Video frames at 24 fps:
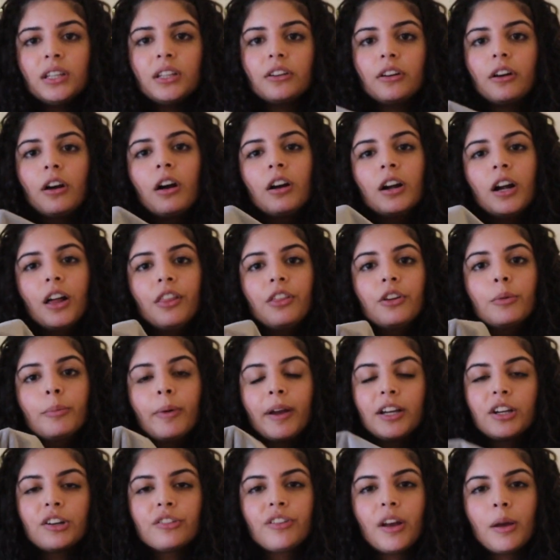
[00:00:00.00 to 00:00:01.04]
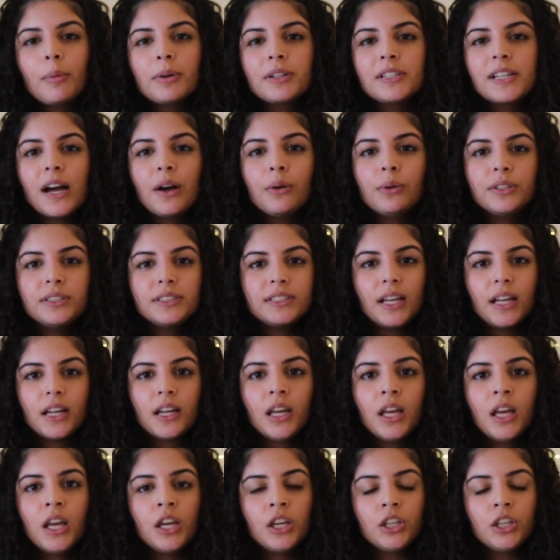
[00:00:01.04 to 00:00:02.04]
There are other microfiber towels that